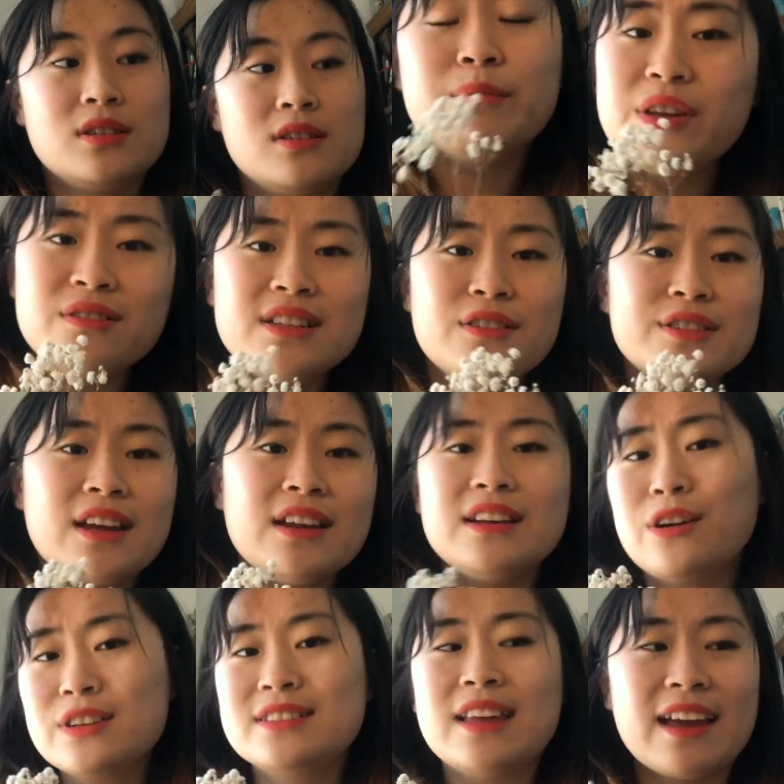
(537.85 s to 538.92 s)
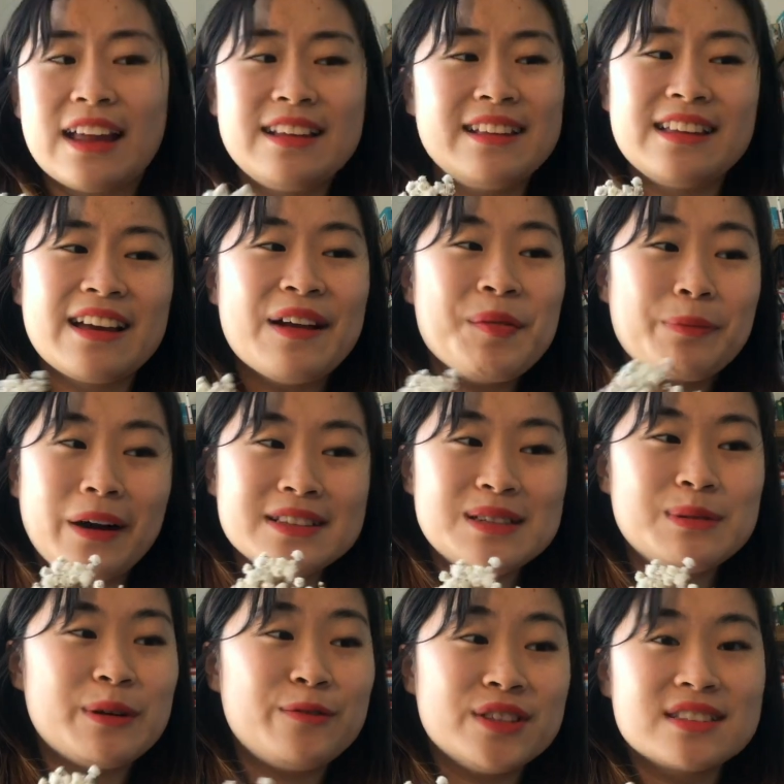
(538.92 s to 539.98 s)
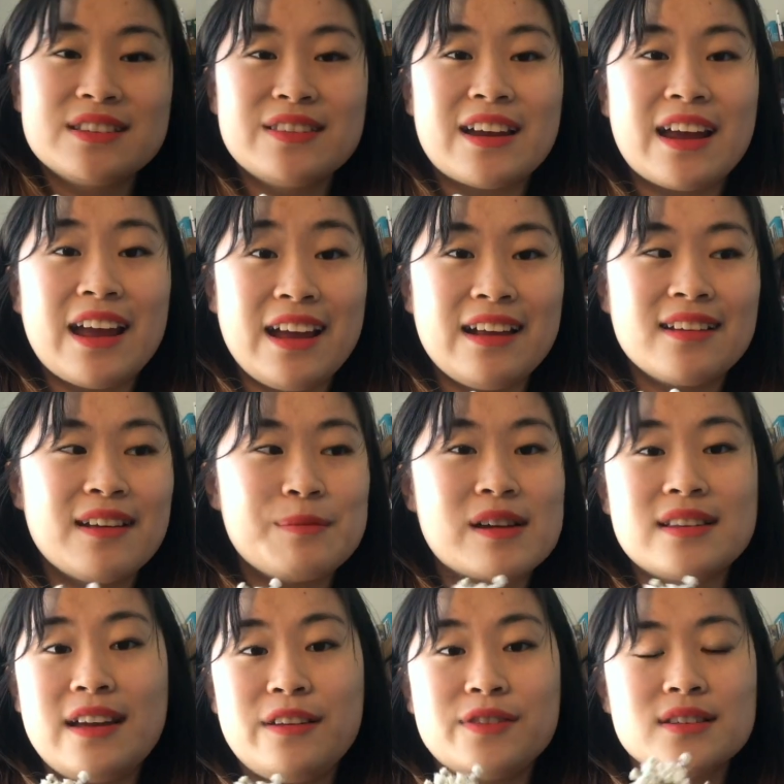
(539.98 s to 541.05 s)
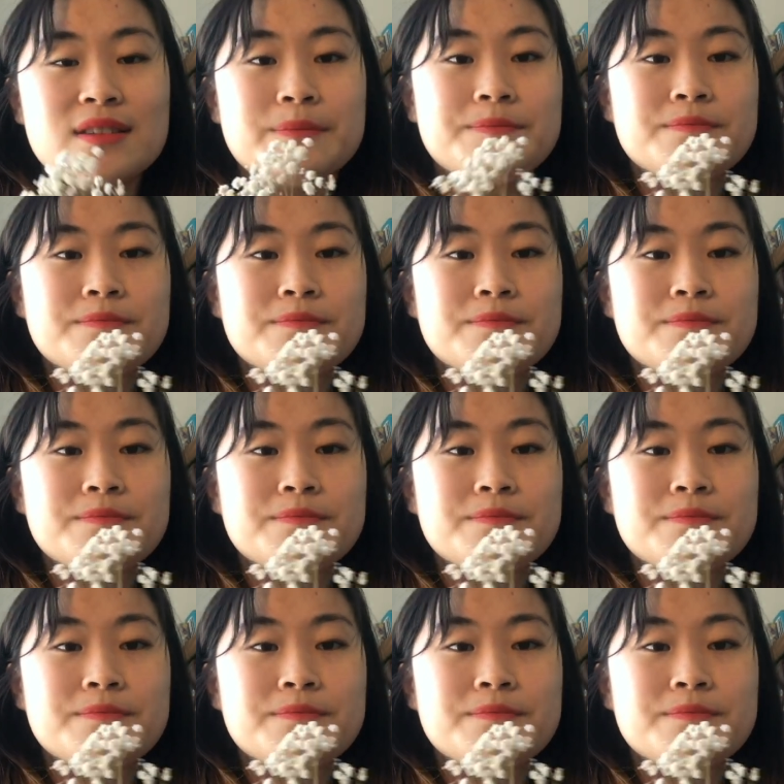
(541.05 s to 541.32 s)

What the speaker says: But you don't need to understand it. It's hard to say anything positive about physics that I hate because I hate physics.